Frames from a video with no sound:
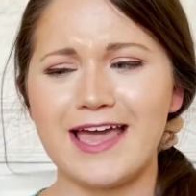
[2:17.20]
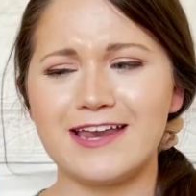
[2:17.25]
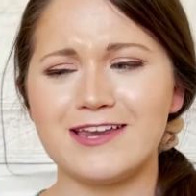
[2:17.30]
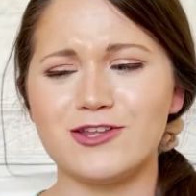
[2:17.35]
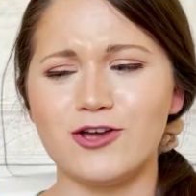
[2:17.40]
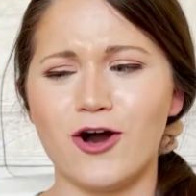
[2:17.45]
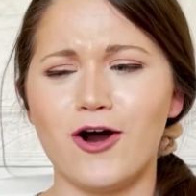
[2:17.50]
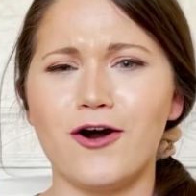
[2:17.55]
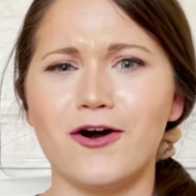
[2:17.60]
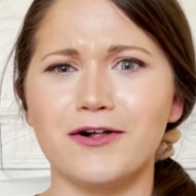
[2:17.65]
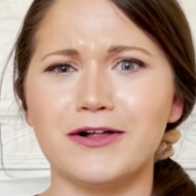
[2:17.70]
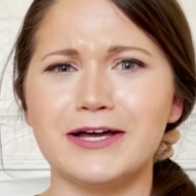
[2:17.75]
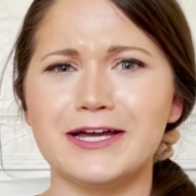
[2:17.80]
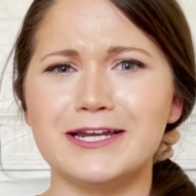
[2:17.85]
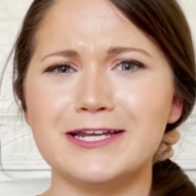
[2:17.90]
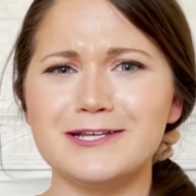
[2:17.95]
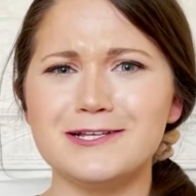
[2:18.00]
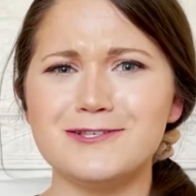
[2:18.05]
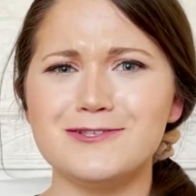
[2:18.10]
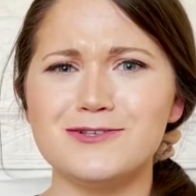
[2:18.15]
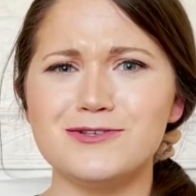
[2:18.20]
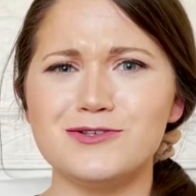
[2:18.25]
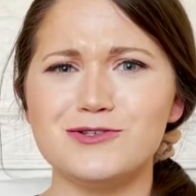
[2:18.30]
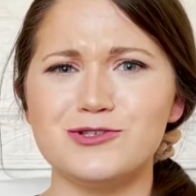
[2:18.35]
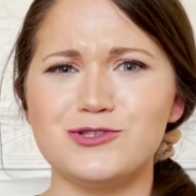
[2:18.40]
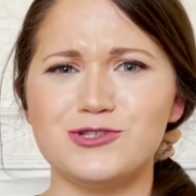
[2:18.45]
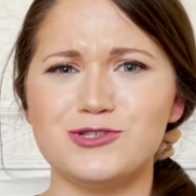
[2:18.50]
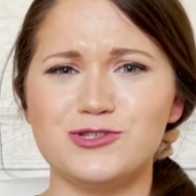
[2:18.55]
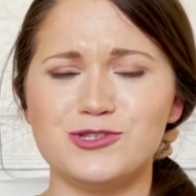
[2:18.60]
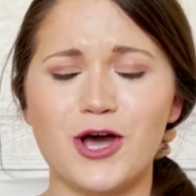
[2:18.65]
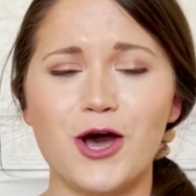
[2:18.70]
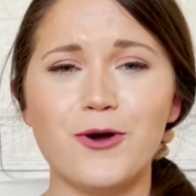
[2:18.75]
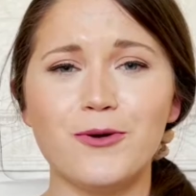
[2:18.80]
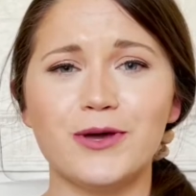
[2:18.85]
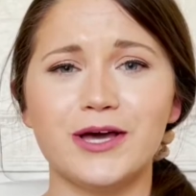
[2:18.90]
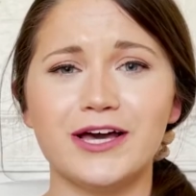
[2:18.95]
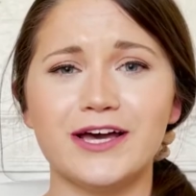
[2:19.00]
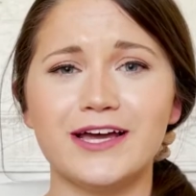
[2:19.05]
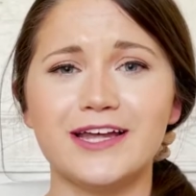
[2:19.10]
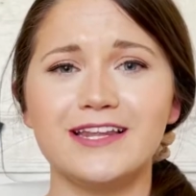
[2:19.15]
And y'all, it is so
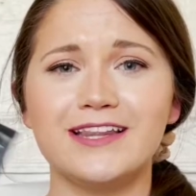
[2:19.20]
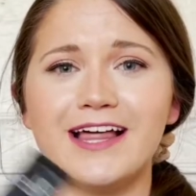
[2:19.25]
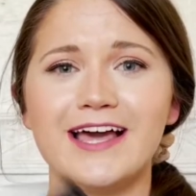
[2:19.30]
good.